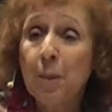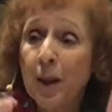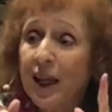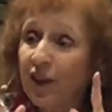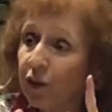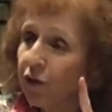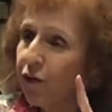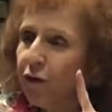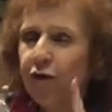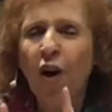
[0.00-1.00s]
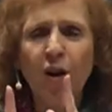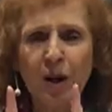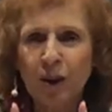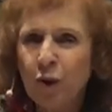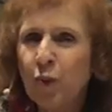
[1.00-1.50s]
but it's
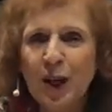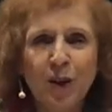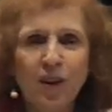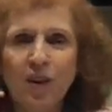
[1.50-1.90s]
far greater